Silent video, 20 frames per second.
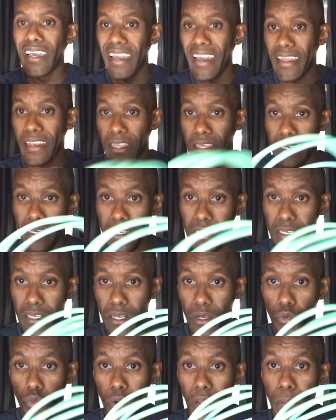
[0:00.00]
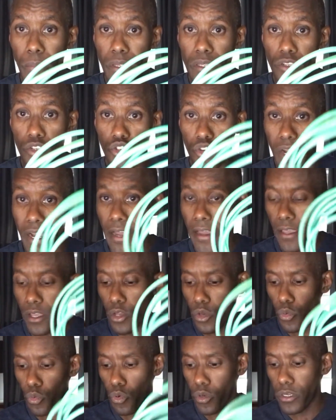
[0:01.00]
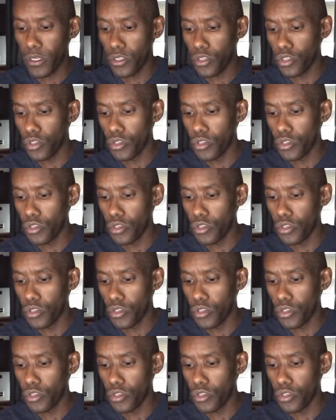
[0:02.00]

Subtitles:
and wipe it dry with a